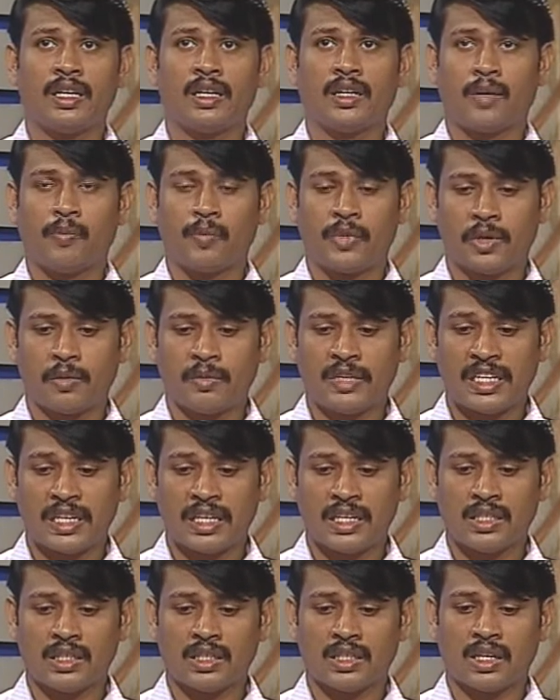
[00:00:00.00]
computer
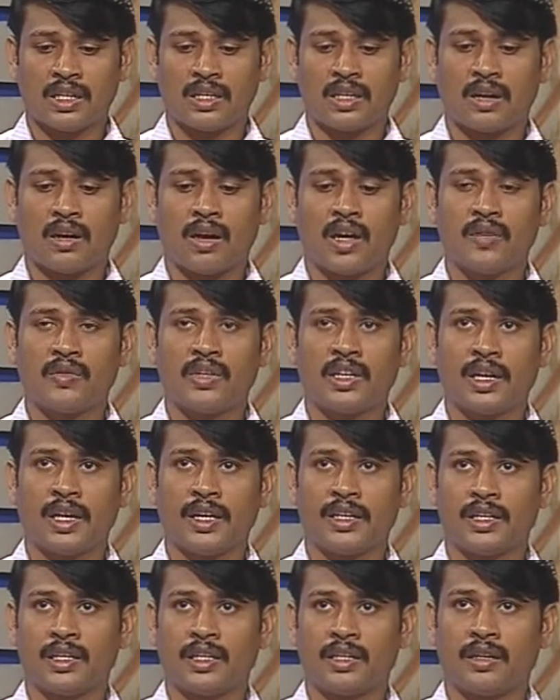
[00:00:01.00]
maintenance and the hardware
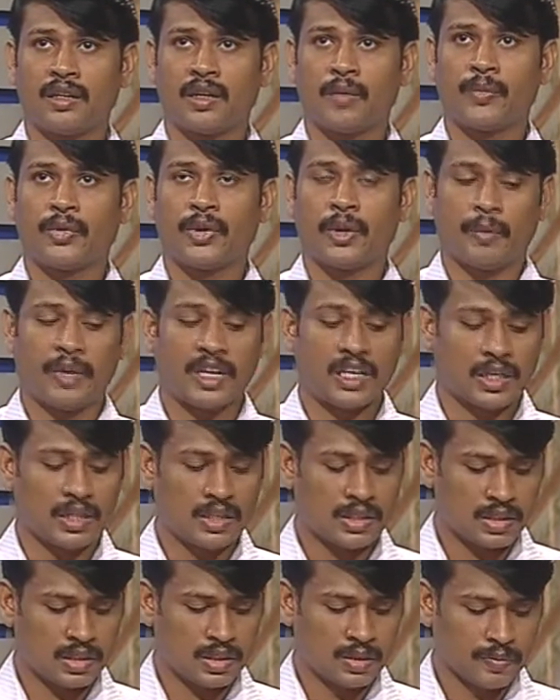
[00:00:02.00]
related computer
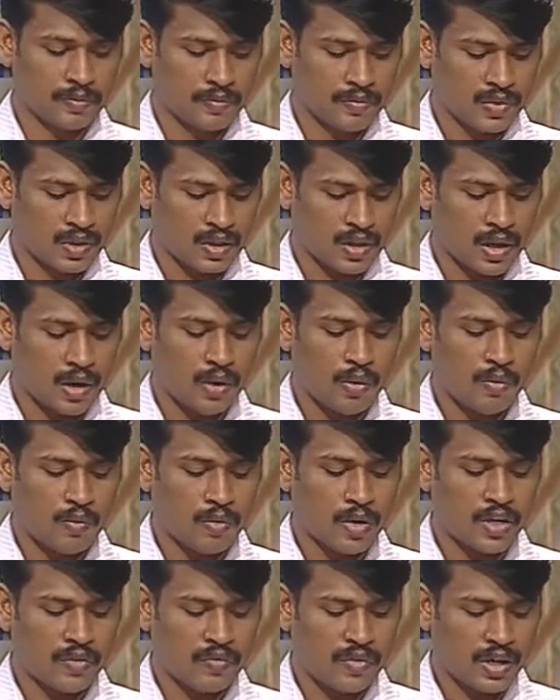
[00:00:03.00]
maintenance. Now
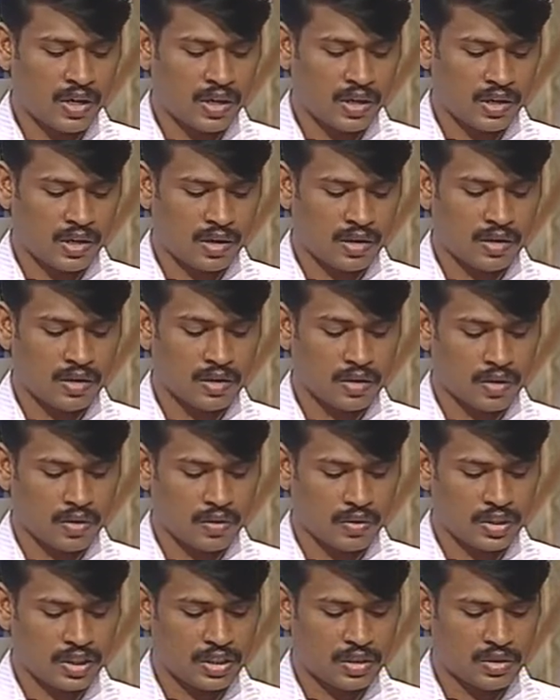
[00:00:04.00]
what we are
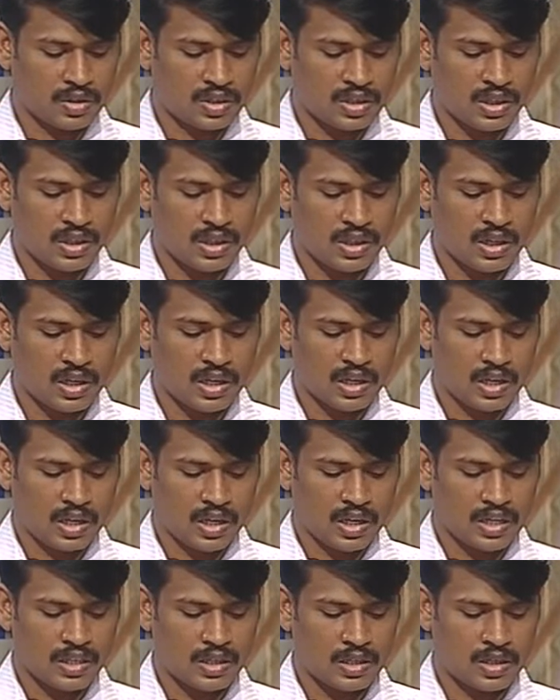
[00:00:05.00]
going to see
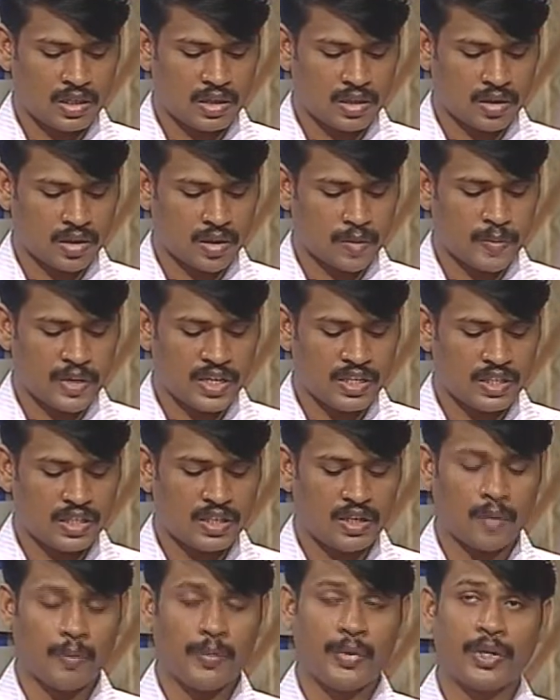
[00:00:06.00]
is
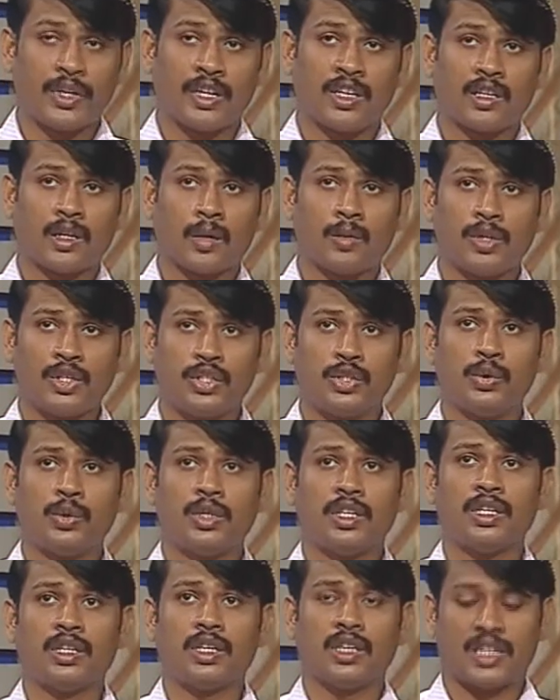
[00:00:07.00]
basic computer
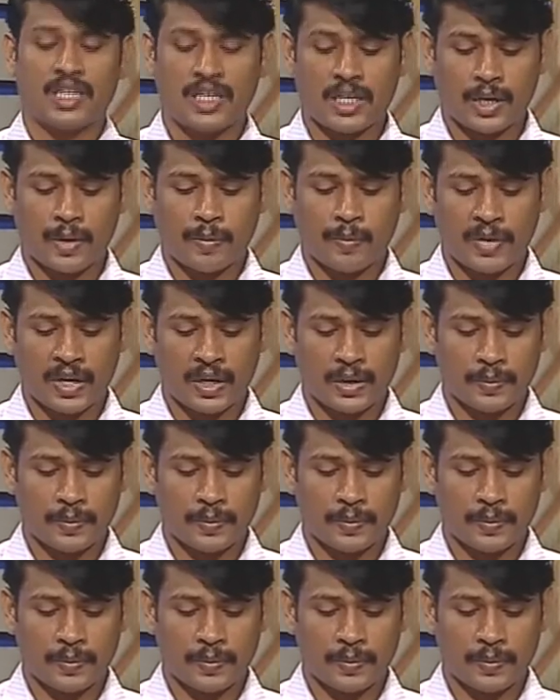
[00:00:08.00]
troubleshooting and repair.